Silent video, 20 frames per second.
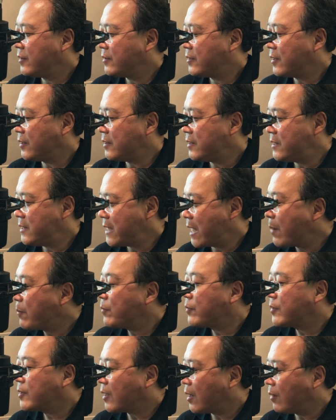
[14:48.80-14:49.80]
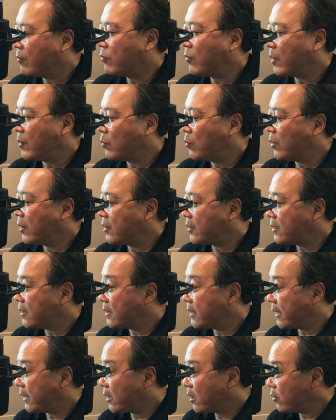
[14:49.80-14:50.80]
the depth of what
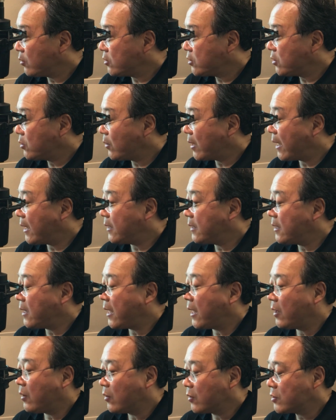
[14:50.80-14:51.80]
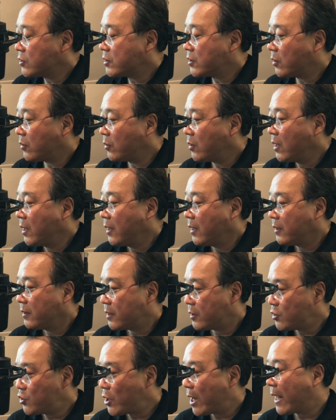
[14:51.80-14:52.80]
they go to, and also
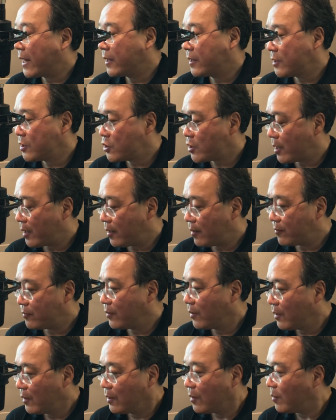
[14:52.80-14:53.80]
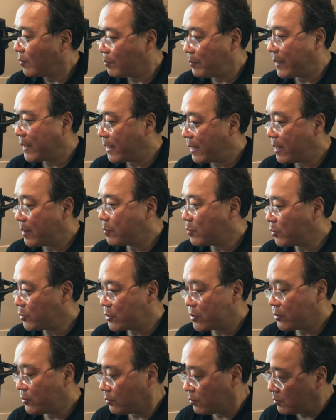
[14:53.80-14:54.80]
the challenge of being able
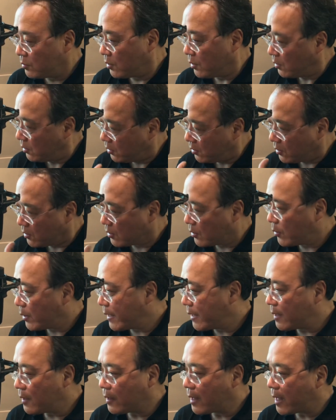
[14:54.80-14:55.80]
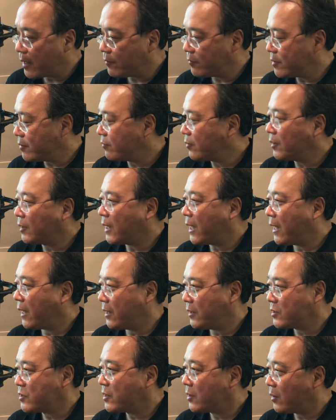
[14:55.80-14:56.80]
to create a lot of different
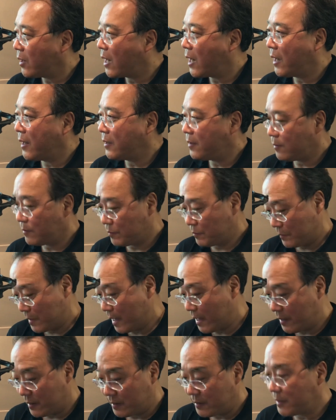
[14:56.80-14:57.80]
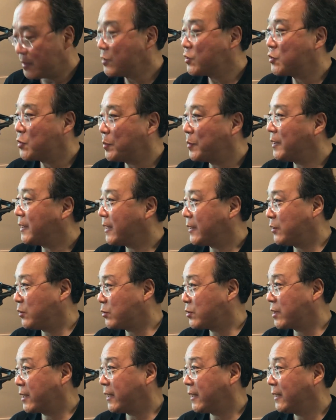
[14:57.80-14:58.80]
lines on on an instrument that
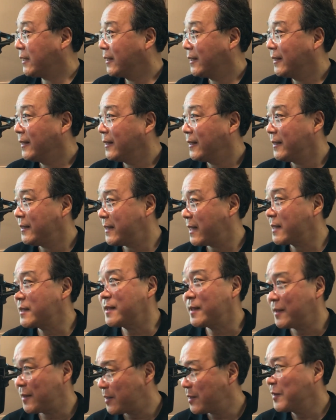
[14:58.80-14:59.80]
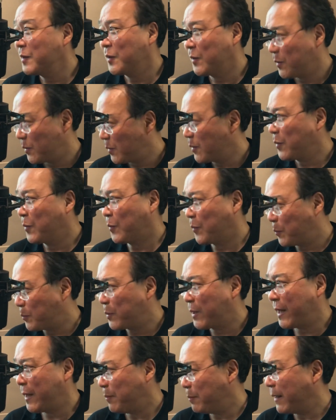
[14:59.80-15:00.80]
usually doesn't
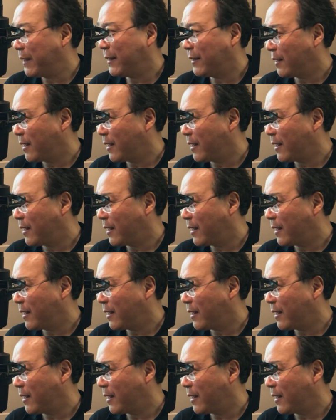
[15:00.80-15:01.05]
play many